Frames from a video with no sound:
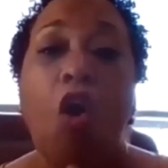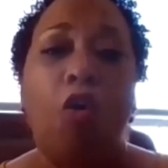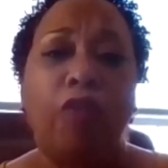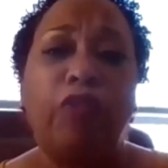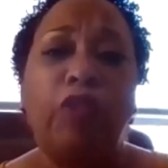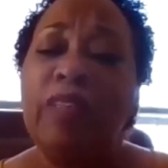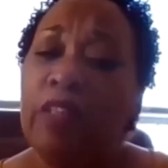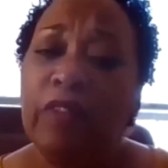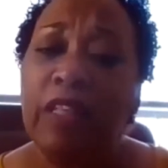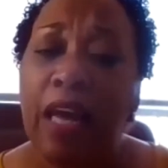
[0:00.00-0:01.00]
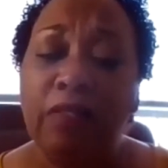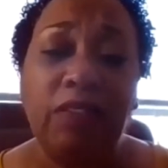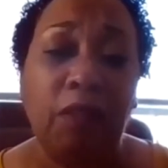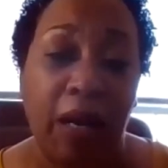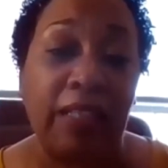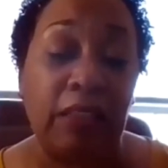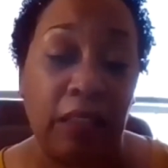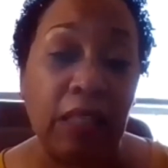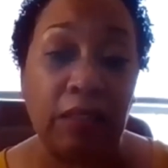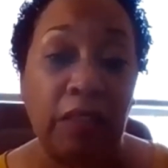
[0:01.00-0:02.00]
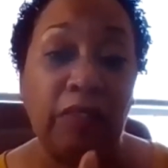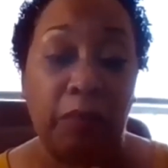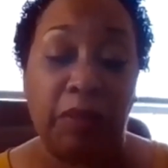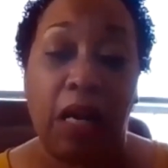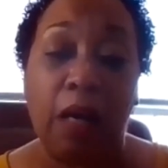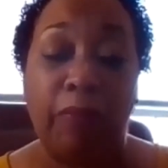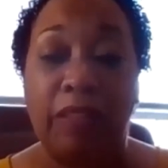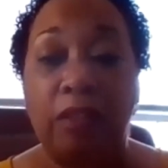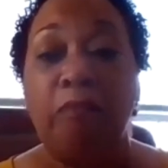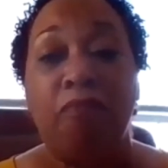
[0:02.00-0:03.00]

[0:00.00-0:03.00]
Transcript: or if you even have some ideas of some topics